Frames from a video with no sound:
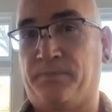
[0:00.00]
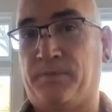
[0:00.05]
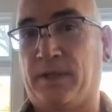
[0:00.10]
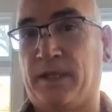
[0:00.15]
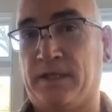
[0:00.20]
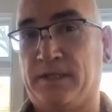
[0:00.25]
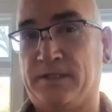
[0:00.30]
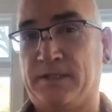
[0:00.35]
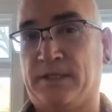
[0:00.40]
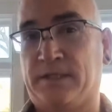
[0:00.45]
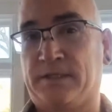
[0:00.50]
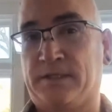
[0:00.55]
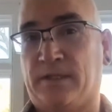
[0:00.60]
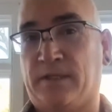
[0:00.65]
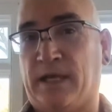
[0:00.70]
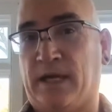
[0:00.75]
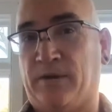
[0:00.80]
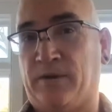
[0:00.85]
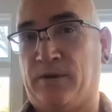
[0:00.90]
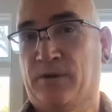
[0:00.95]
It's it's
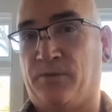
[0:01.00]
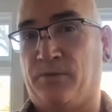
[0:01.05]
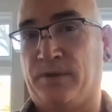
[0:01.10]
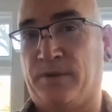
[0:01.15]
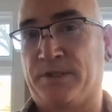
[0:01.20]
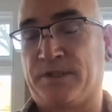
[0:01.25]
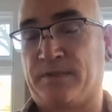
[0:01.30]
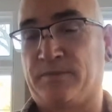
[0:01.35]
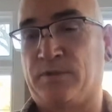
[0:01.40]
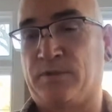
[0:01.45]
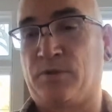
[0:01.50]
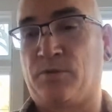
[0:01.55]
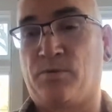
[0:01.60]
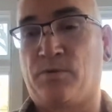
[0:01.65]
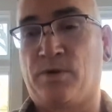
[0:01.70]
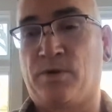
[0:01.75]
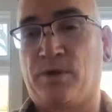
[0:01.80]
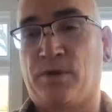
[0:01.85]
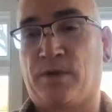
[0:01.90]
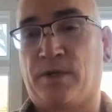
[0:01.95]
allowing the wisdom to
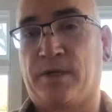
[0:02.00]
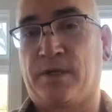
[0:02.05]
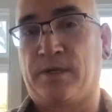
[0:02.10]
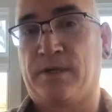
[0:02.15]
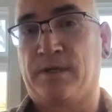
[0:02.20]
work